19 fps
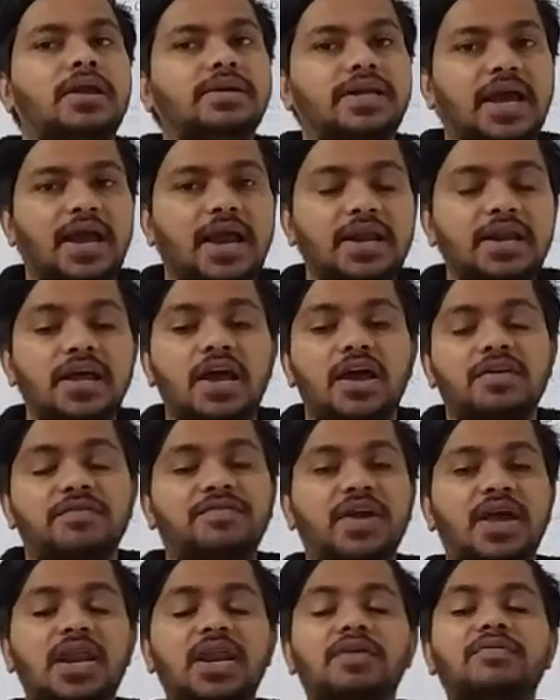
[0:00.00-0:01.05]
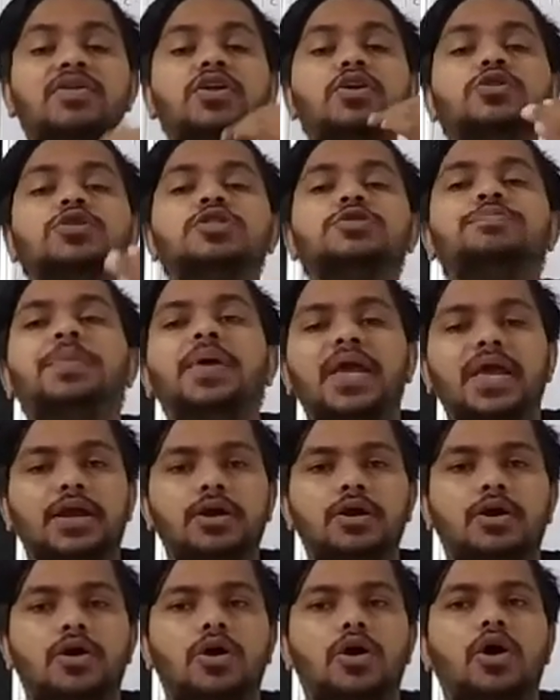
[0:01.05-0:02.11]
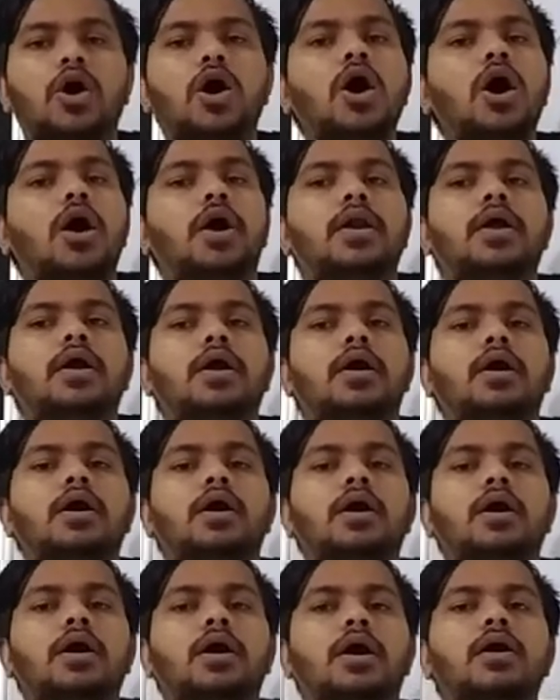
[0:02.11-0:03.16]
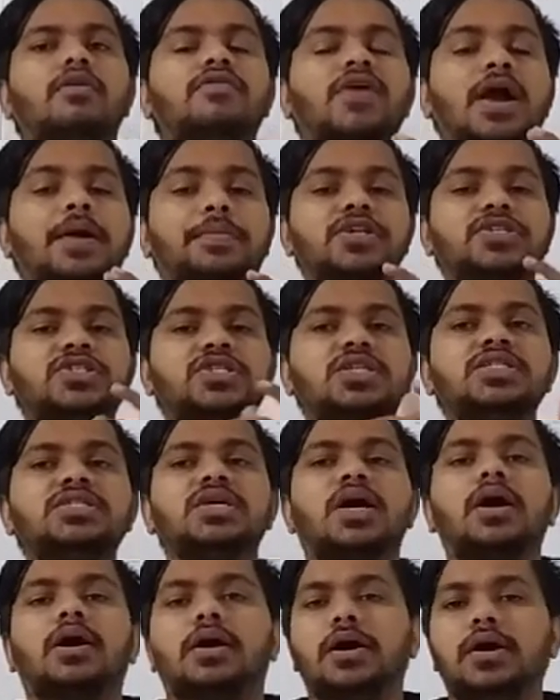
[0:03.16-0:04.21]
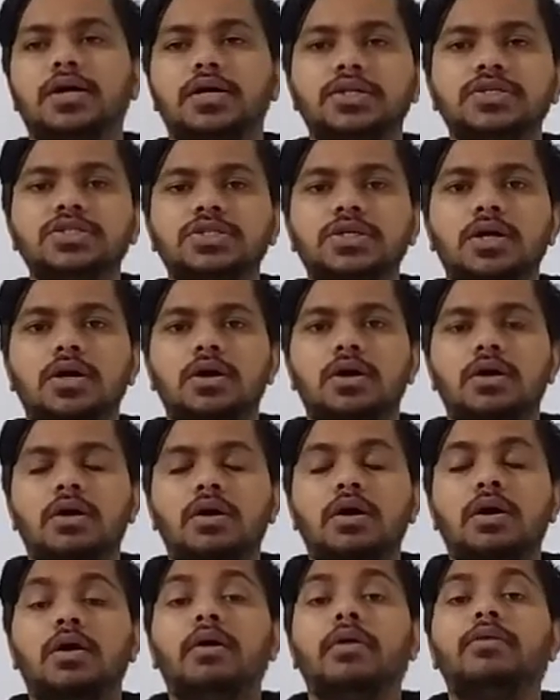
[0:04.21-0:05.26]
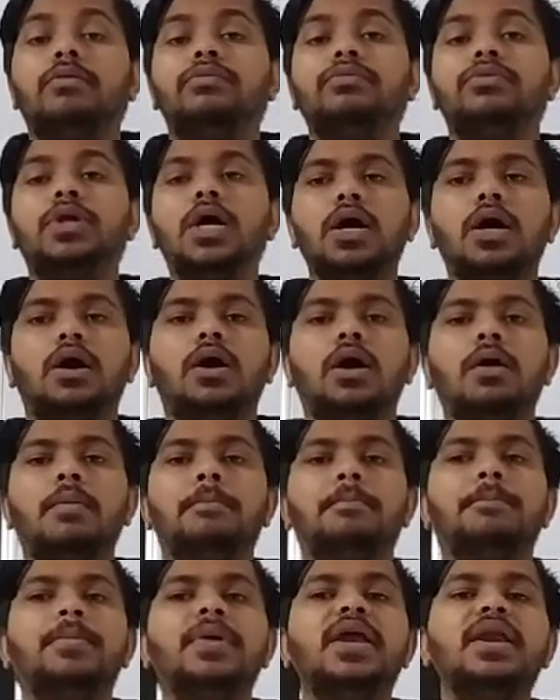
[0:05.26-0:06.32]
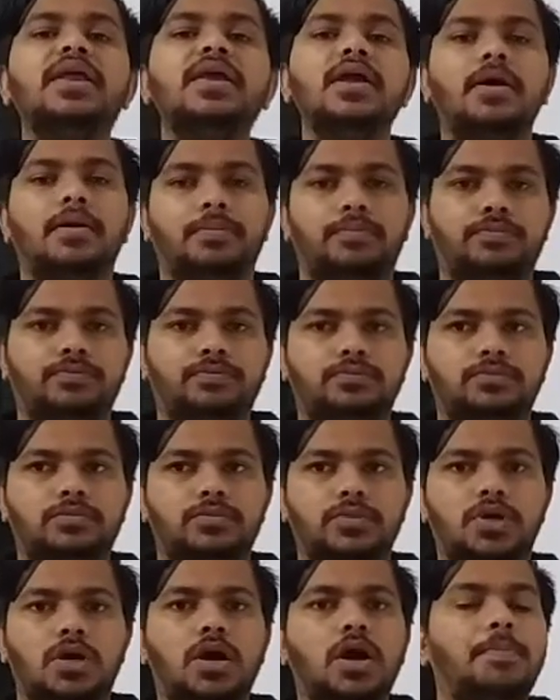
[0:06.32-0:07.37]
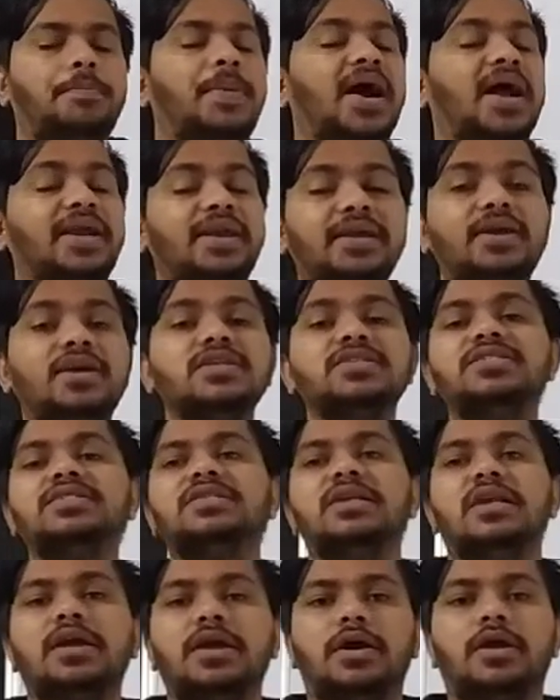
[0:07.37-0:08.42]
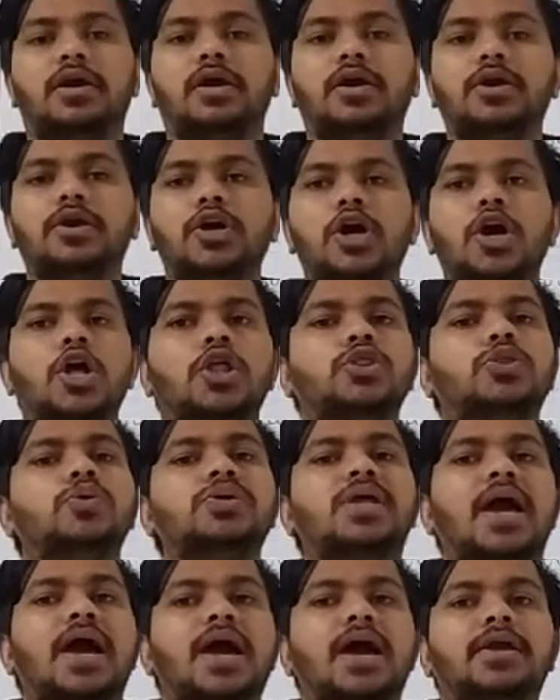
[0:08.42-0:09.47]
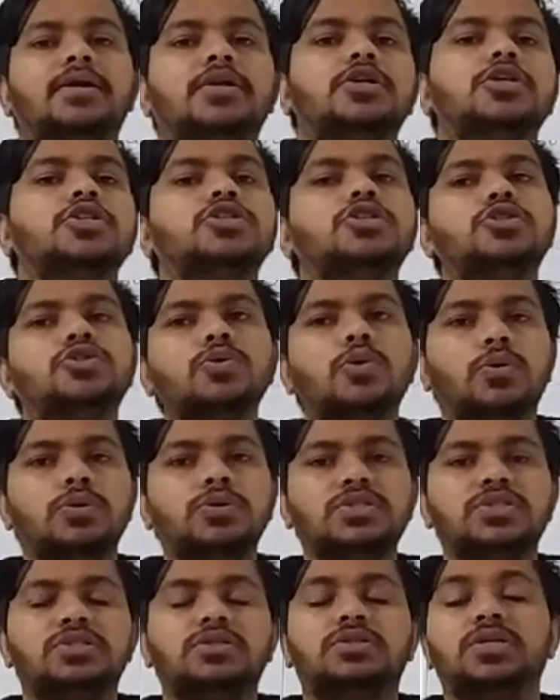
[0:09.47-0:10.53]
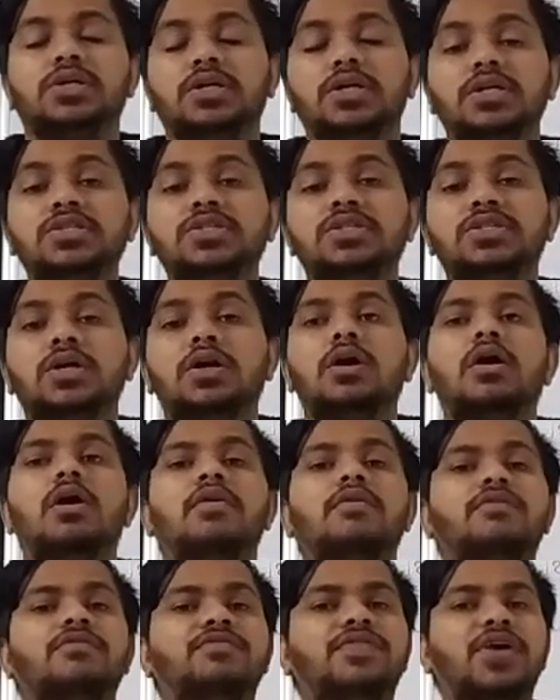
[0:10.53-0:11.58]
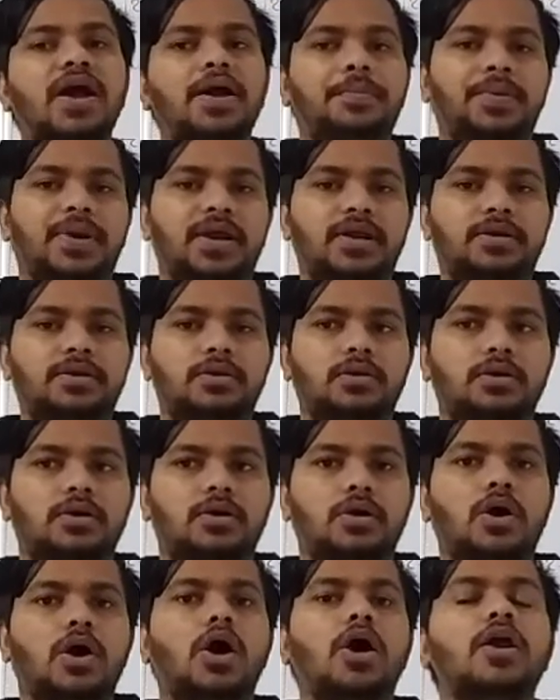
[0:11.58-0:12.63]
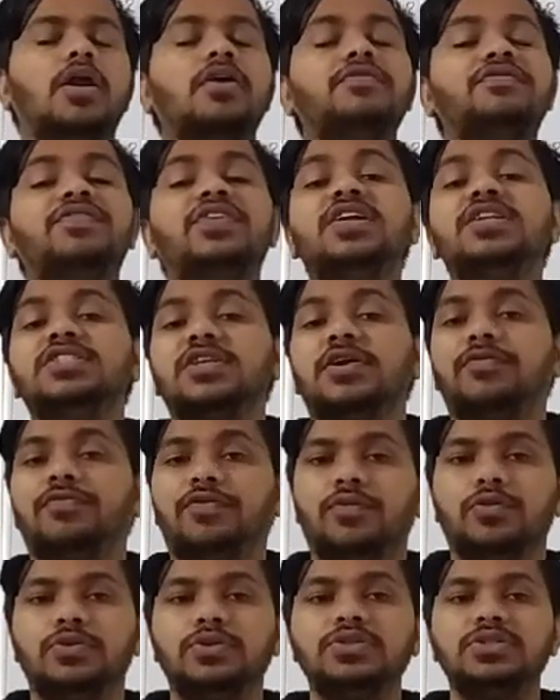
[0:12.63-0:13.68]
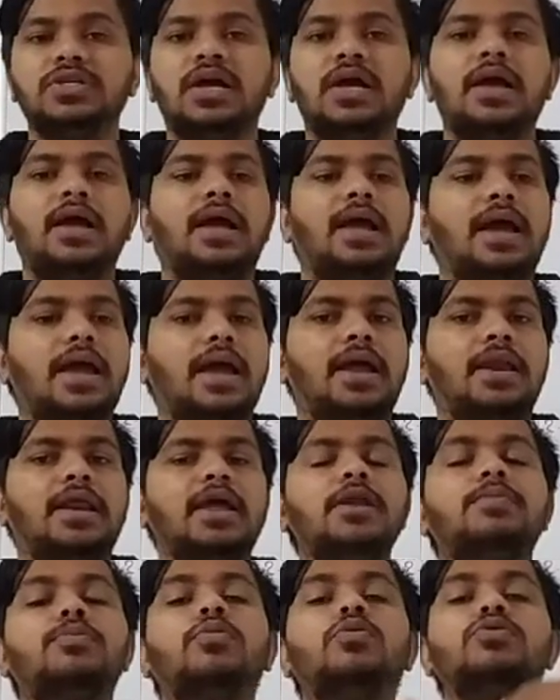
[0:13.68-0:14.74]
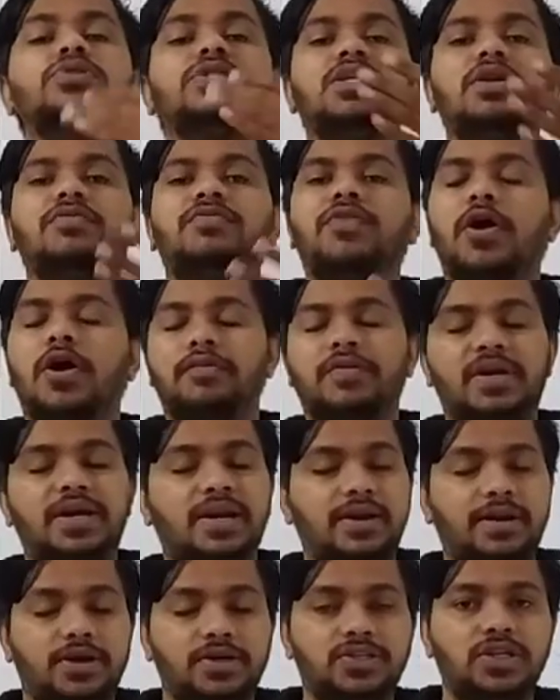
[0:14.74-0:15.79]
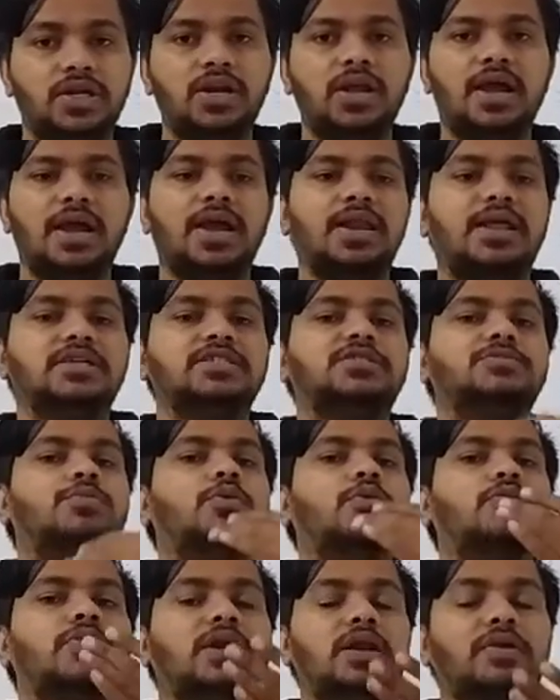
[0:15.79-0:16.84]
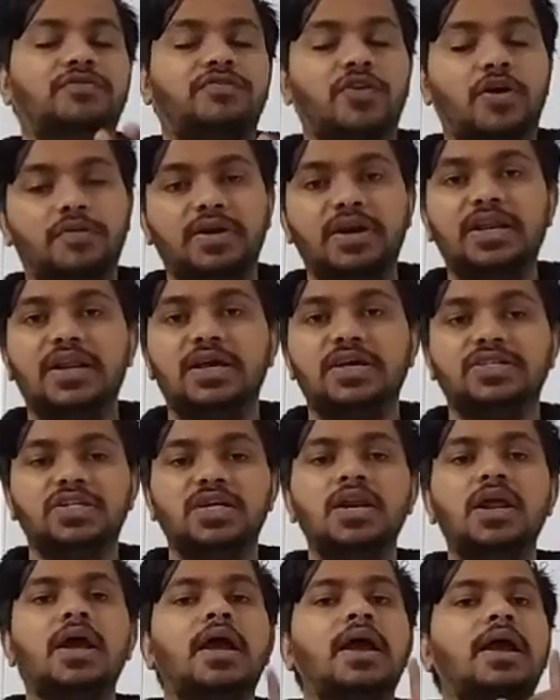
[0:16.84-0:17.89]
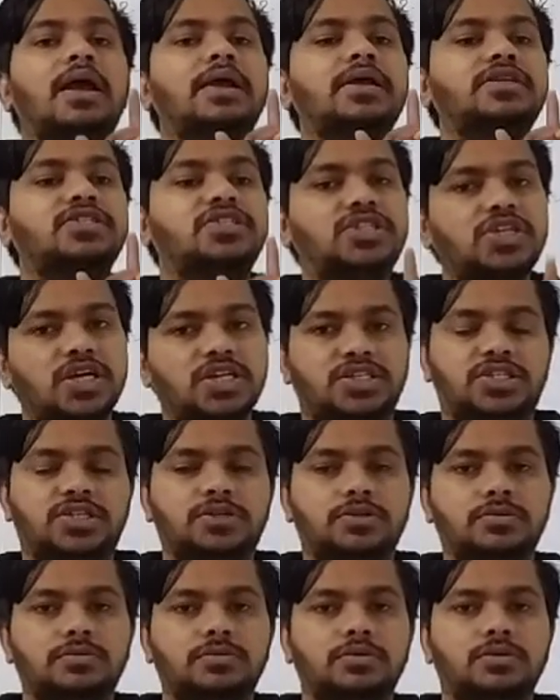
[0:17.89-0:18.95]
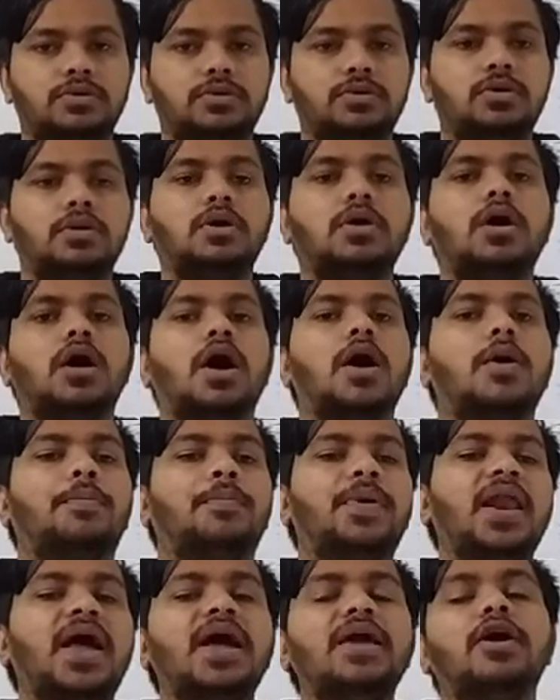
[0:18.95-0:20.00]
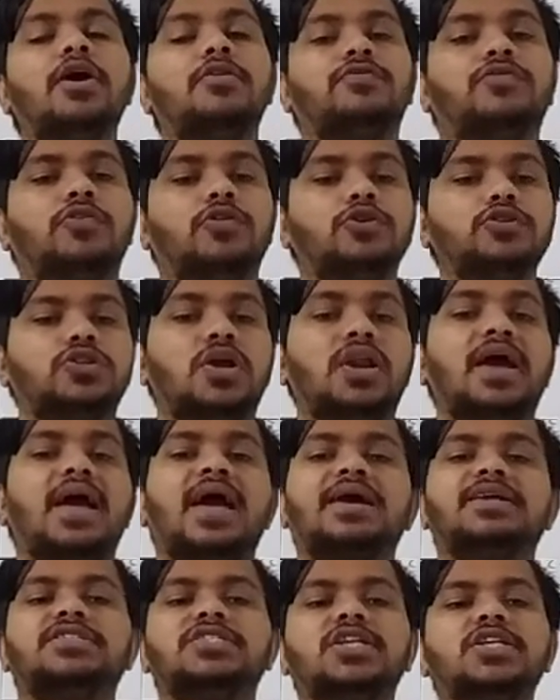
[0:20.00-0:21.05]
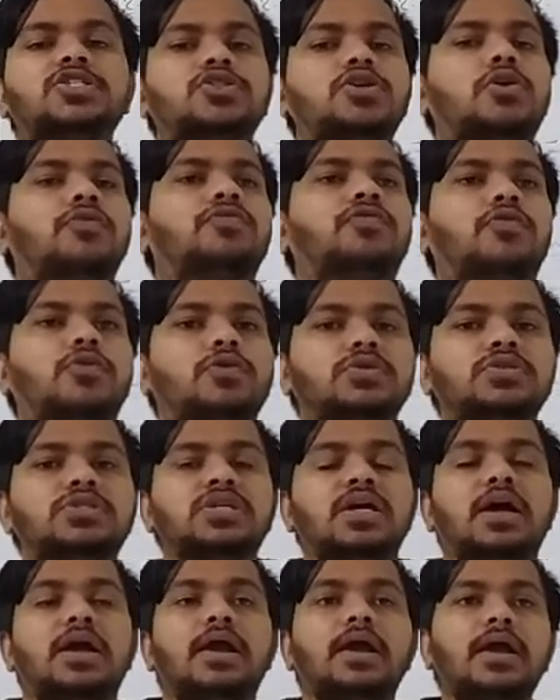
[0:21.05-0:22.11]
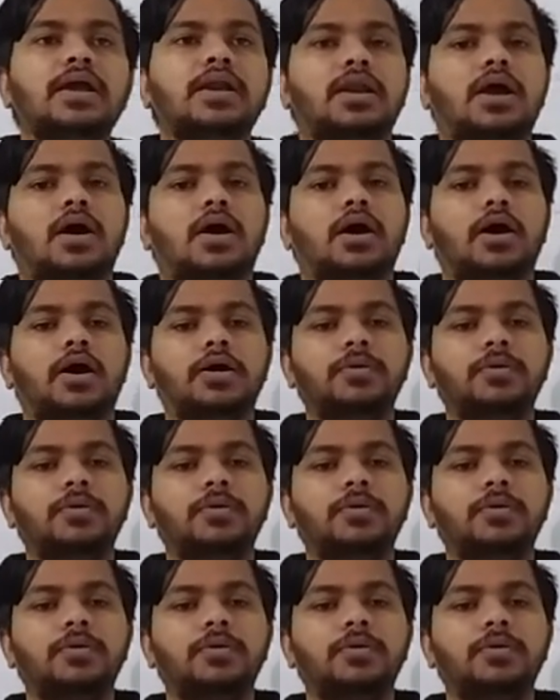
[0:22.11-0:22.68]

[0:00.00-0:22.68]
That whenever you speak or a vibration occurs, the medium, a particles near to that source just vibrate or feels a force and it moves in a forward direction, and as it moves in a forward direction, it just apply a force or exerts a force in